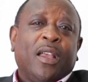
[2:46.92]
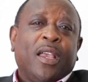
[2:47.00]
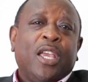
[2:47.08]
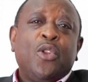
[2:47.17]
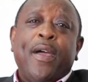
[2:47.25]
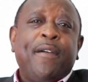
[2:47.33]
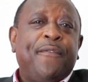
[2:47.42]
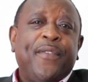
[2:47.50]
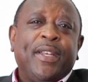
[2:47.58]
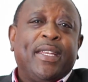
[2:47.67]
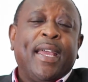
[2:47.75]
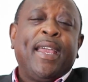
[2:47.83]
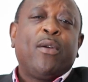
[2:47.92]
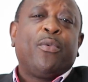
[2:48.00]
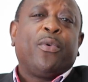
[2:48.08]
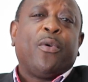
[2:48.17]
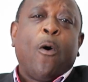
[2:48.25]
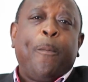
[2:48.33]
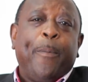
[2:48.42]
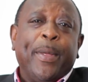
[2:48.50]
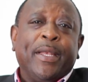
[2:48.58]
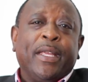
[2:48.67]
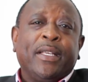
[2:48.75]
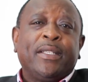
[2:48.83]
You know, every day
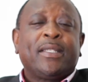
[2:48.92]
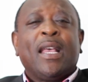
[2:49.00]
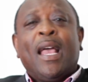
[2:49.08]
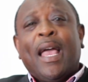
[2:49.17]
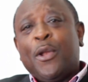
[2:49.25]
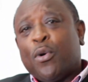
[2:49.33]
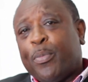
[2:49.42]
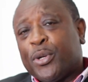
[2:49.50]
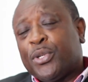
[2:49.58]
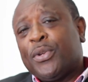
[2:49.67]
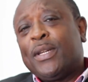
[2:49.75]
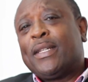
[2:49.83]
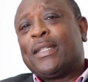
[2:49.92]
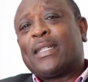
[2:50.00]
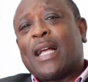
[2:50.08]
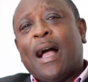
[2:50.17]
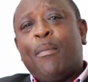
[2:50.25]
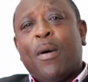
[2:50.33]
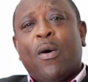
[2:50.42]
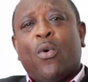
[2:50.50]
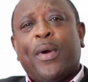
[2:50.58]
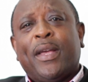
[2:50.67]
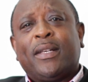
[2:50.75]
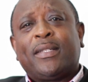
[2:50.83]
openings and opportunities come our
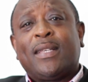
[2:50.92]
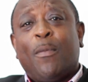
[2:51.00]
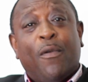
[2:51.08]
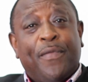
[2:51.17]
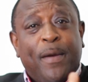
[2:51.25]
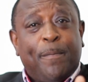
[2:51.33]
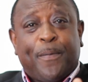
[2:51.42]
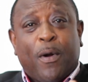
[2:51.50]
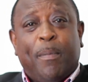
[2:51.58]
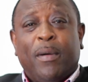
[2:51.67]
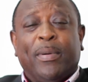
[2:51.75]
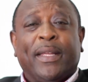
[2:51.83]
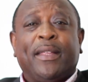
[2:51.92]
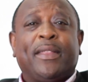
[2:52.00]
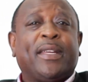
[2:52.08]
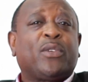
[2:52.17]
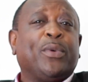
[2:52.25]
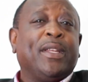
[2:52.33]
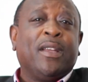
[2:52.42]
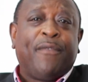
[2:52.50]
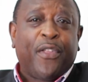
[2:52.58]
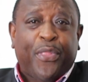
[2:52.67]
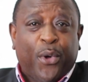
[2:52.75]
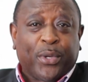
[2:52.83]
way, some of them probably that we
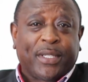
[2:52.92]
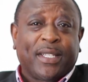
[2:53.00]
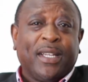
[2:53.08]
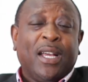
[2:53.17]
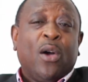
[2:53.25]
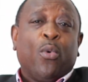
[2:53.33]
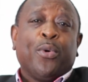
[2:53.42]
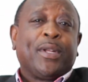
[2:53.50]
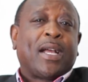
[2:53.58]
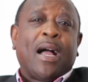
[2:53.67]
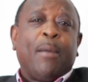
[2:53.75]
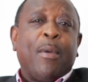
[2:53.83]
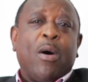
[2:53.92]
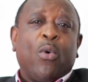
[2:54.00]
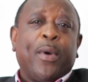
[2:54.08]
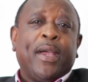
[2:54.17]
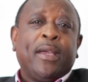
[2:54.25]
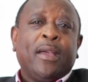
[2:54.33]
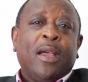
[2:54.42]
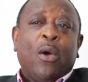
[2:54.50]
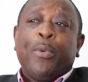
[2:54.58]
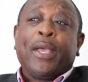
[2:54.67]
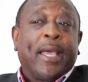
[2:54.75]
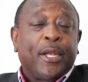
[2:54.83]
never thought would come our way.
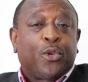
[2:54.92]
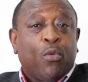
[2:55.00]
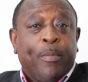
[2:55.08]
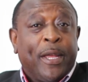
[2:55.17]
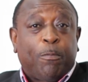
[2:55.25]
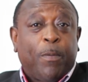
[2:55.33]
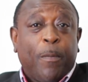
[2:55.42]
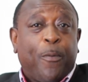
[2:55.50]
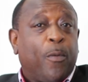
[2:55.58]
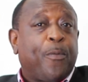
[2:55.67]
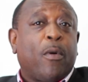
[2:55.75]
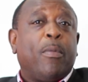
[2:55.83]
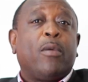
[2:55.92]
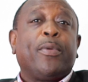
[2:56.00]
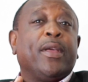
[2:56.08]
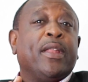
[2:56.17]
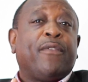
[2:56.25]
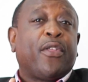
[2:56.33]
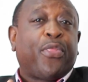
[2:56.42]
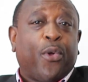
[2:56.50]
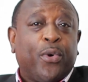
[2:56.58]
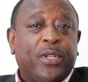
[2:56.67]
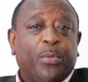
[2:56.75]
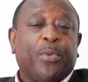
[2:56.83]
We get to meet people probably we never
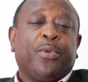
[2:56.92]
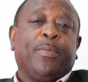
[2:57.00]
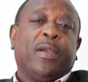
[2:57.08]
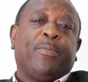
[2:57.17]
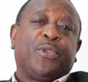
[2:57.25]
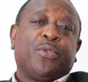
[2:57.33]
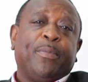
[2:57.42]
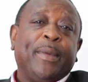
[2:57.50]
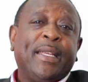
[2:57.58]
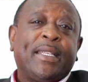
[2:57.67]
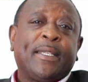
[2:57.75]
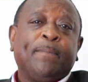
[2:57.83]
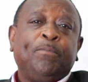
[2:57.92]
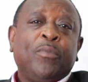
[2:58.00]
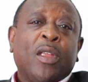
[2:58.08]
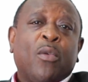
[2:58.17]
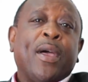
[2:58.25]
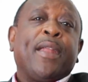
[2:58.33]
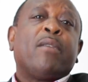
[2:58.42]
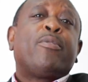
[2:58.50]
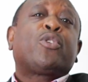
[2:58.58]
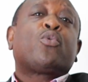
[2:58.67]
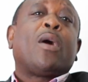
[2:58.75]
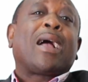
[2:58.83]
thought we would be able to meet. We are
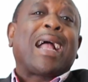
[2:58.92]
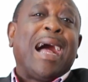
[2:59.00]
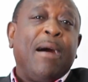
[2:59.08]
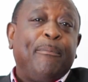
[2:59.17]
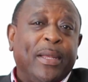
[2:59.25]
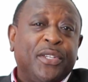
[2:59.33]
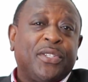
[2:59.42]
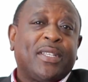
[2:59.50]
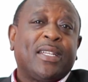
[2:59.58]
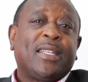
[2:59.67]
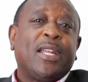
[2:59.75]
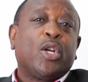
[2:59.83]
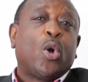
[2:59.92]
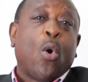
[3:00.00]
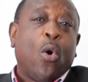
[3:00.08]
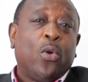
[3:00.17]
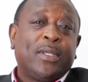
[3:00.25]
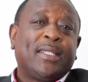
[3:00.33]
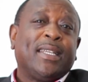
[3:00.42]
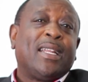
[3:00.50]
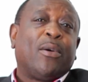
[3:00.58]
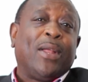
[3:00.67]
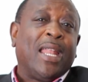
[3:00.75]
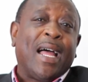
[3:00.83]
able to accomplish certain goals
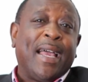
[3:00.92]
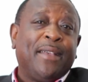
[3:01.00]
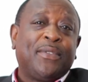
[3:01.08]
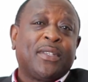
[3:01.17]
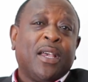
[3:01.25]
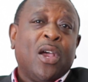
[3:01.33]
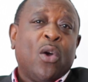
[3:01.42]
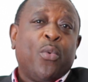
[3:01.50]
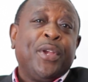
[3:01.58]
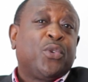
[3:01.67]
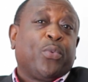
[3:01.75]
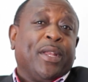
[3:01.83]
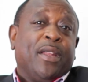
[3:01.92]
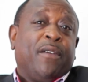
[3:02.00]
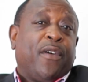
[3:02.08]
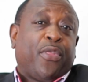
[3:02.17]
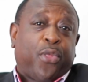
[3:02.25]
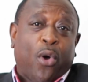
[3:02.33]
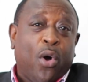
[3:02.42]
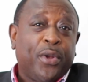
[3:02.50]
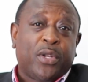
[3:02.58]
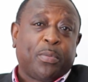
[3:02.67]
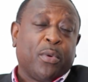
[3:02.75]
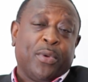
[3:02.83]
in our lives, which we never
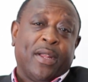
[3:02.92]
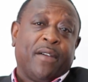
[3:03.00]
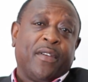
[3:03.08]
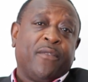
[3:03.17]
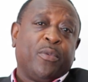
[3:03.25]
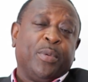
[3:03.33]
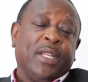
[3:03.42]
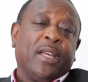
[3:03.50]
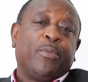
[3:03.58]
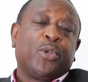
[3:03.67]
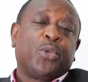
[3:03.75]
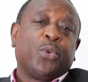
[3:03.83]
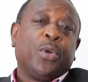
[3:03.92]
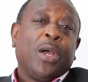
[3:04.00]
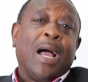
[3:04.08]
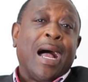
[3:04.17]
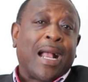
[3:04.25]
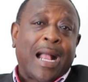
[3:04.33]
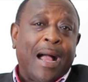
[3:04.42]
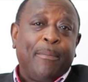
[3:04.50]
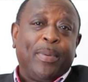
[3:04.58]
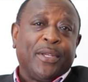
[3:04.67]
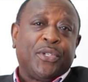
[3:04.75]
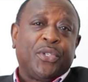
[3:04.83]
thought we would have ever been able to
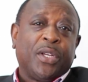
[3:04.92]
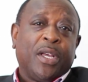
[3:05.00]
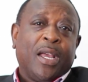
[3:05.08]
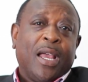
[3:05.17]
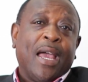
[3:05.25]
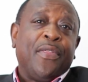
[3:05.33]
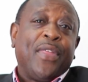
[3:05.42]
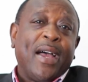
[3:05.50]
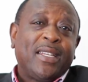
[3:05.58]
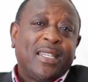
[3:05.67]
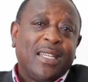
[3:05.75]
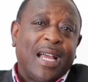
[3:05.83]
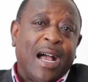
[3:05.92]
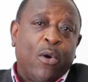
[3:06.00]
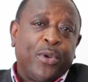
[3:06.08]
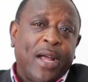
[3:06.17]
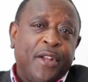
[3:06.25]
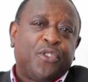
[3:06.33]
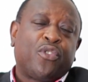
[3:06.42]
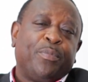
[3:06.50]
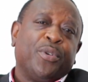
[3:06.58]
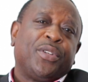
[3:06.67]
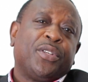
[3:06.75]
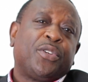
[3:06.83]
accomplish. And that I would
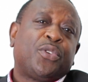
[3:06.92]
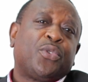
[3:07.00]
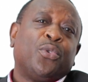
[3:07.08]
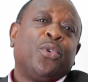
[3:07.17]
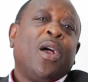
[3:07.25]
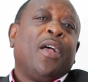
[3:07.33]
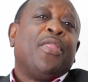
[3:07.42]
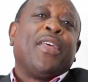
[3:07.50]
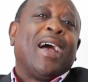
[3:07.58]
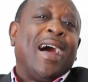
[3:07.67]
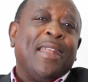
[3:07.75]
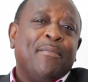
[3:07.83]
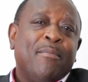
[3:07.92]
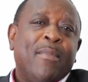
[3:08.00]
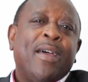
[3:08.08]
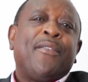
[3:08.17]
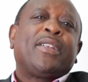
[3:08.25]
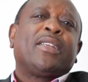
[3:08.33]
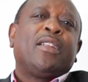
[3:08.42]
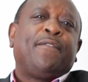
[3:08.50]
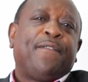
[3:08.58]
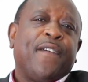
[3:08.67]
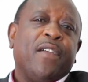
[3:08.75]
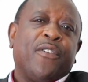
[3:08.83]
attribute it to the unmerited
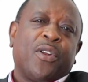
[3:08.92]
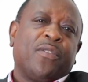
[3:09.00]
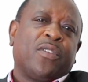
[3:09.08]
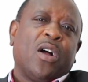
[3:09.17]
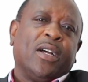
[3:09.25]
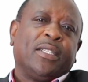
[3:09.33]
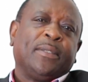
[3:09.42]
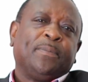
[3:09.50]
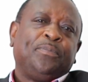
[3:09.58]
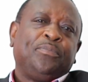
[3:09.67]
favor of God.